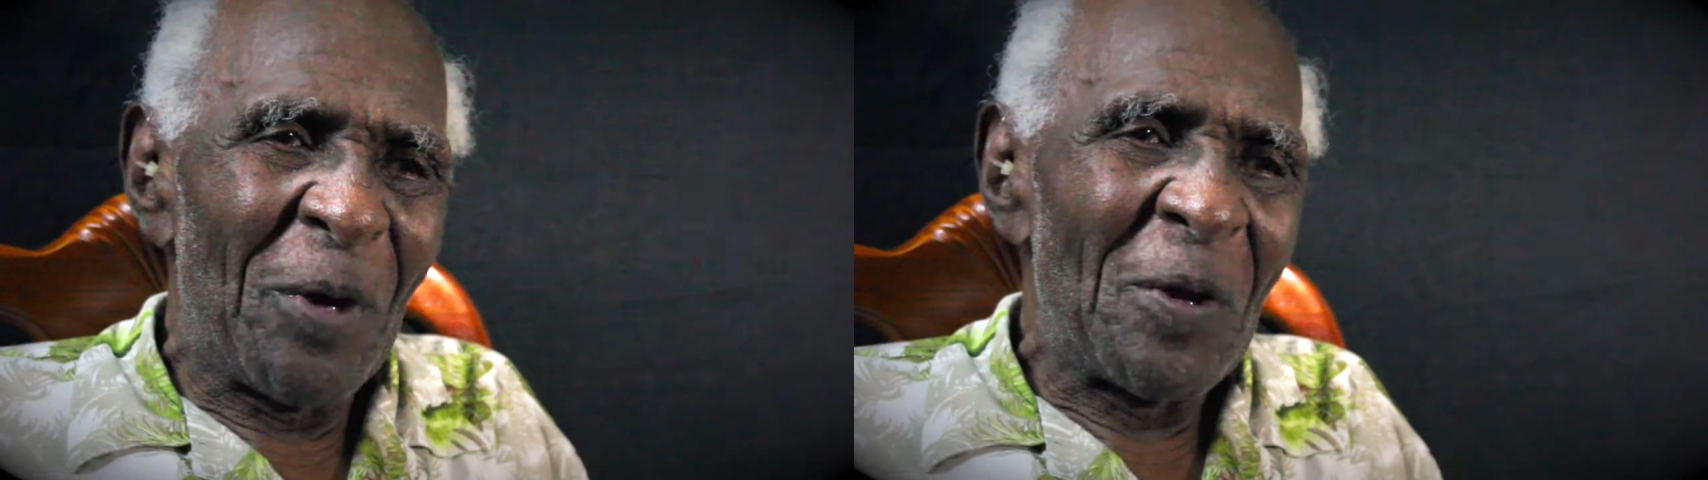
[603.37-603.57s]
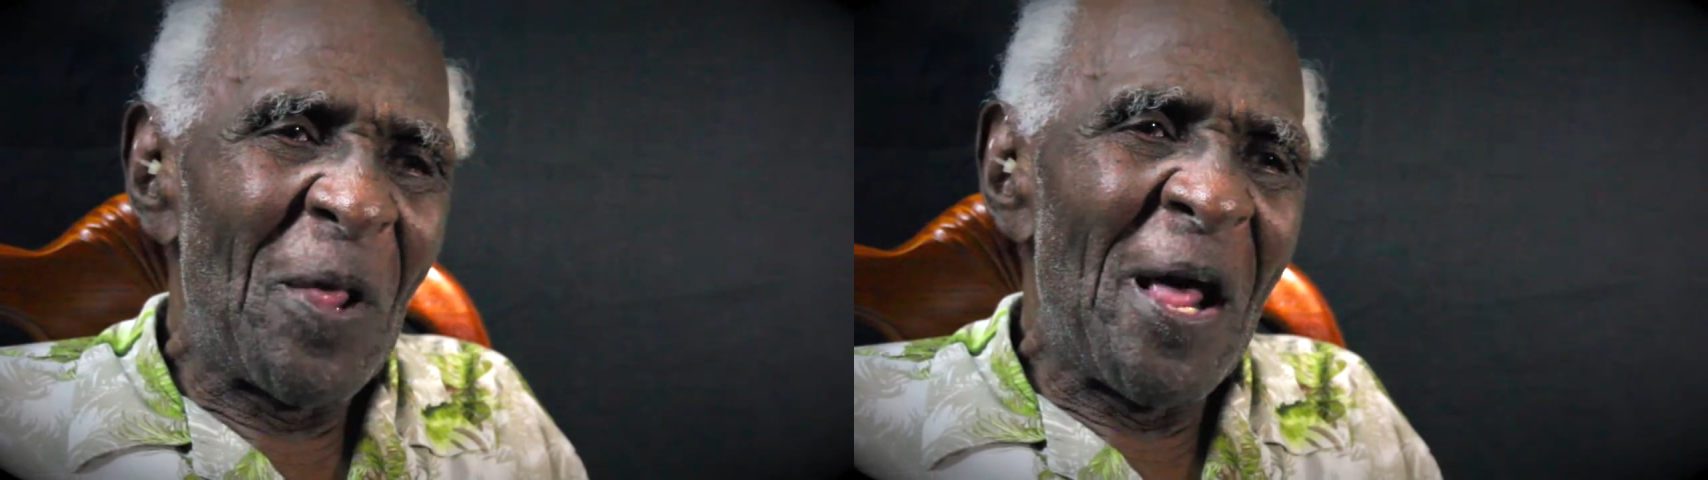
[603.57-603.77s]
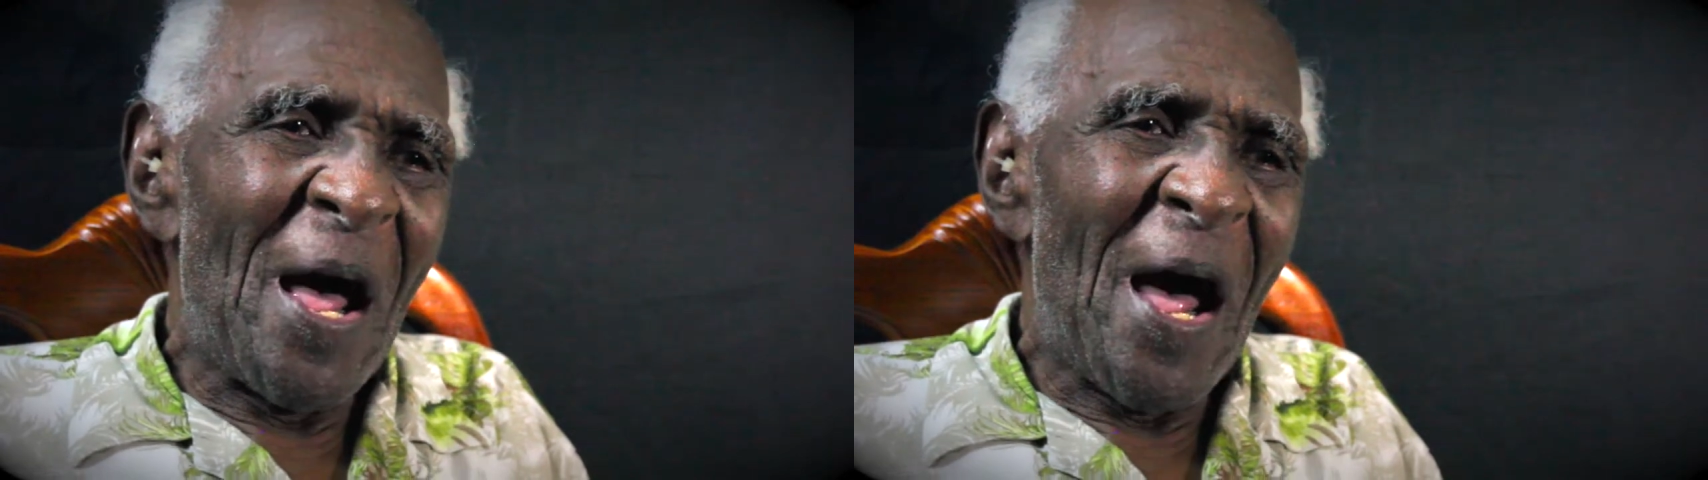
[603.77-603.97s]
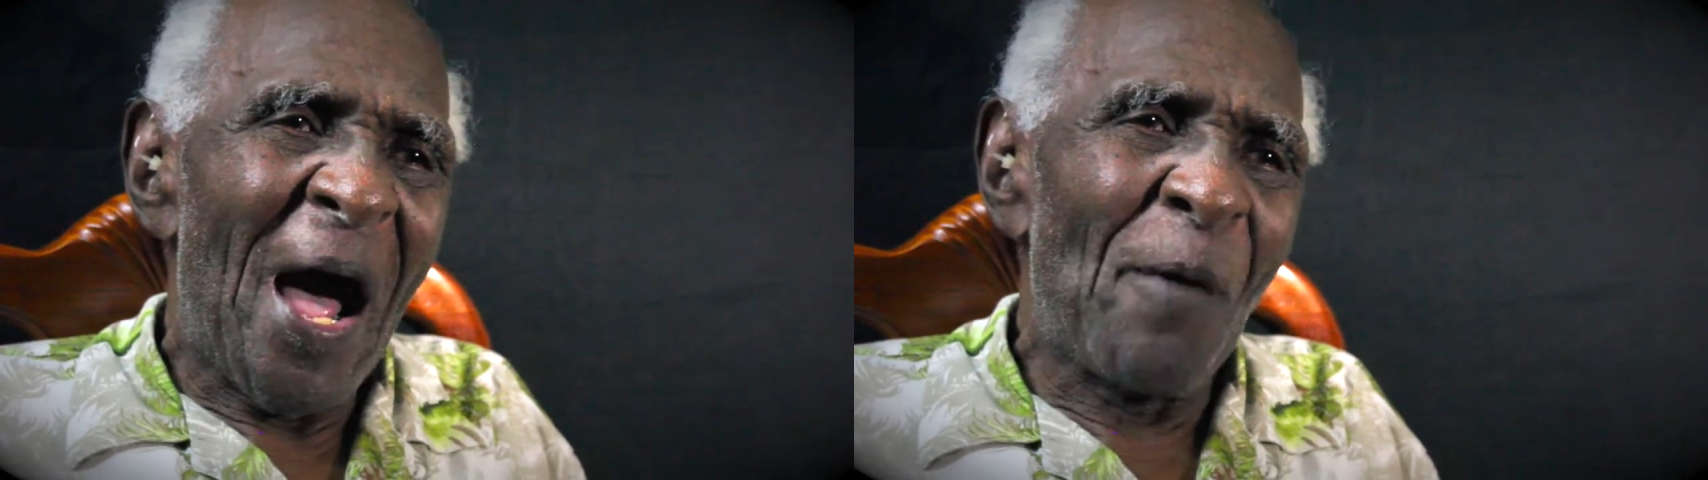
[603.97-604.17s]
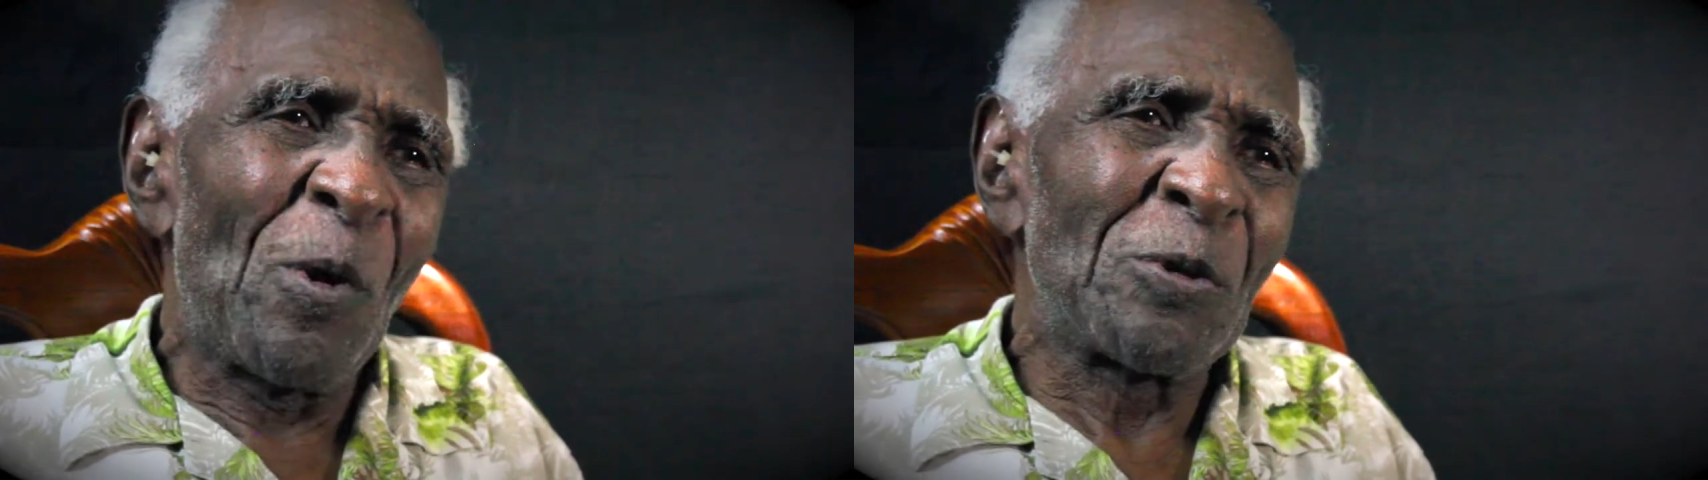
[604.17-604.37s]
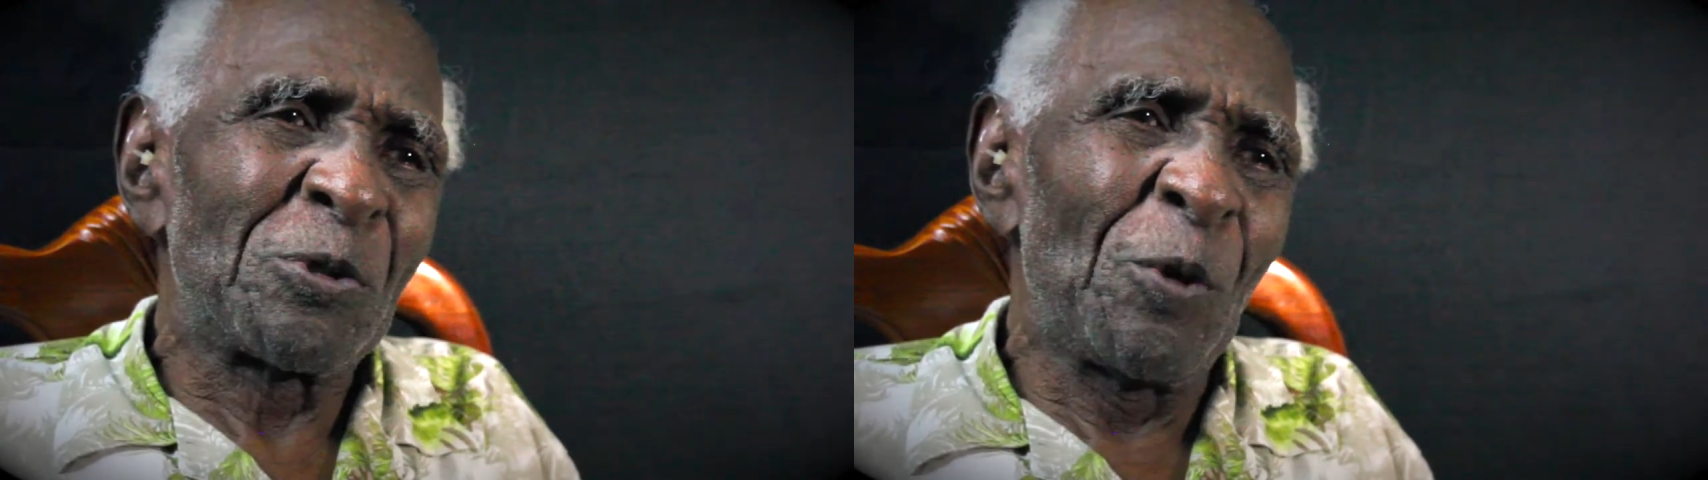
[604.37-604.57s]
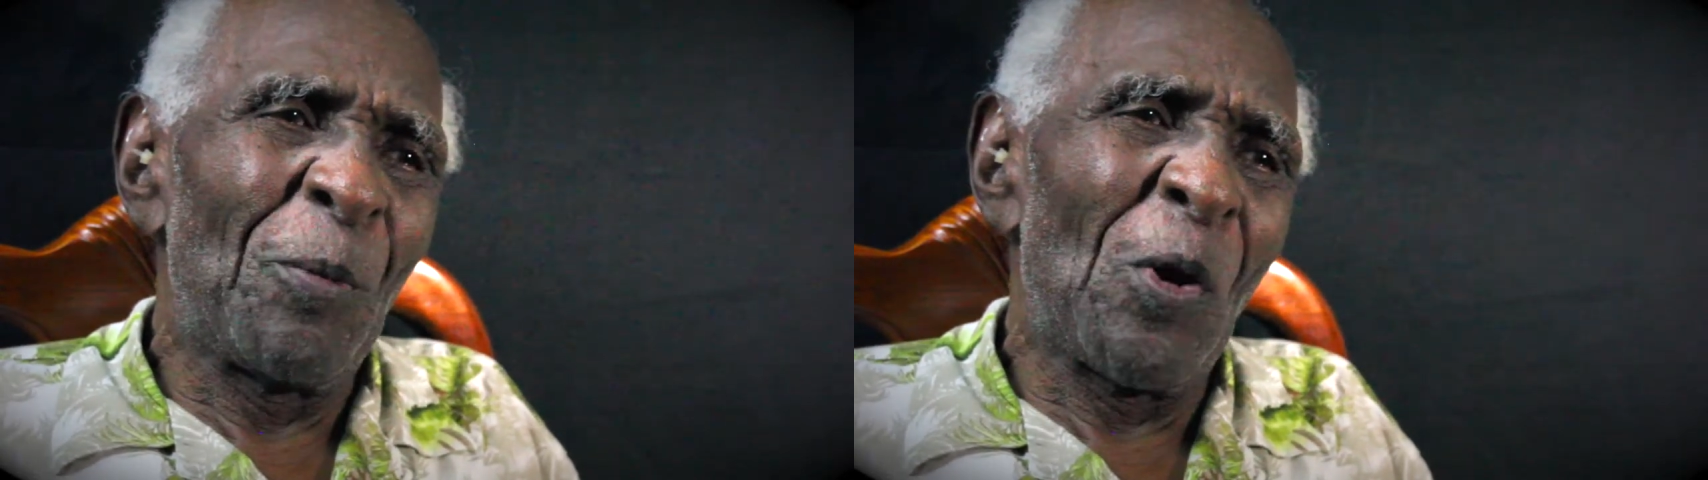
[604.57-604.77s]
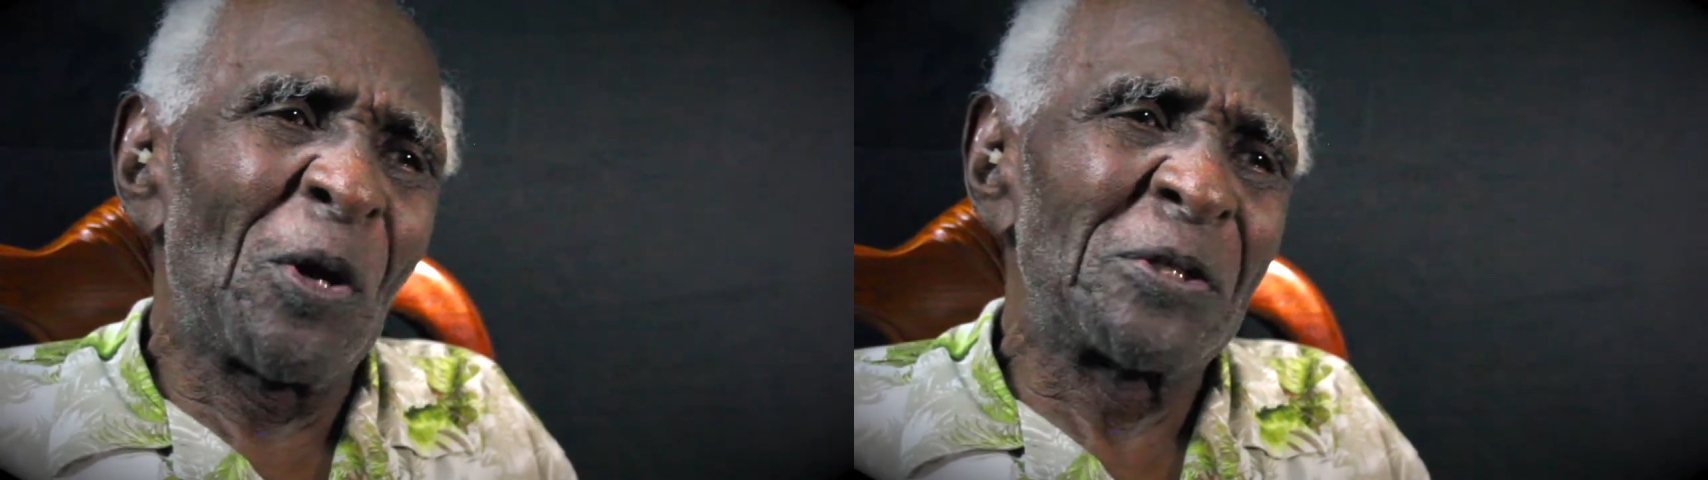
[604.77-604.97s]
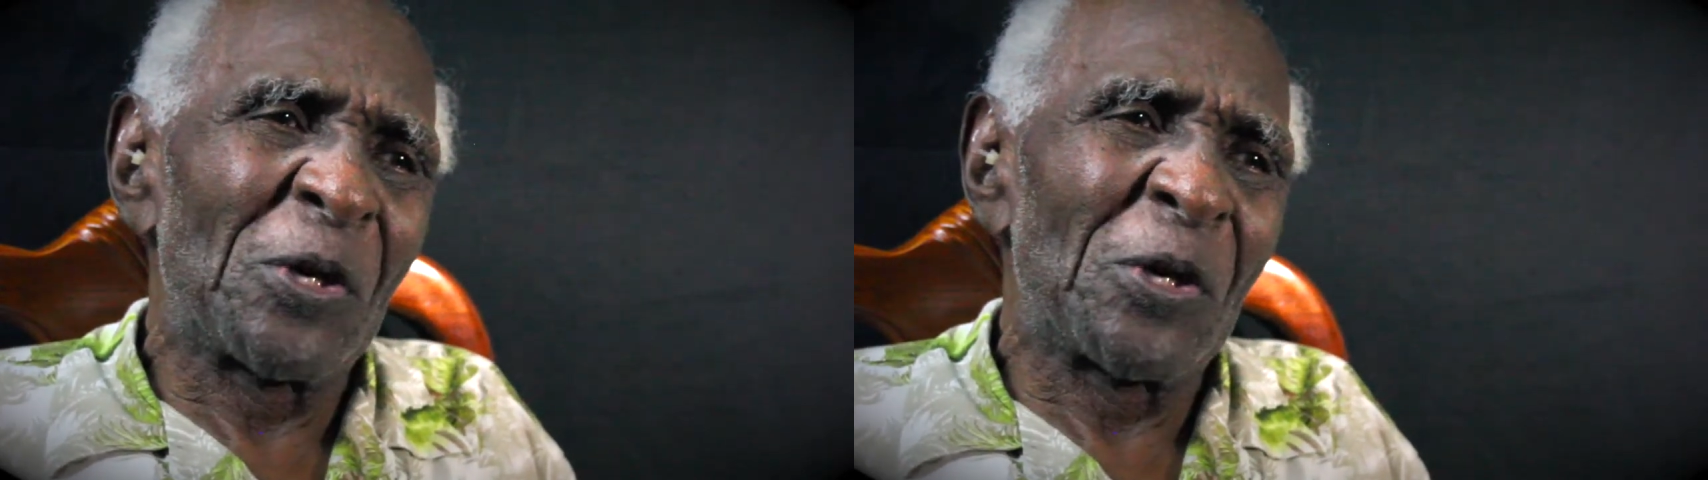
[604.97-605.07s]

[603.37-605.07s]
but I want you boys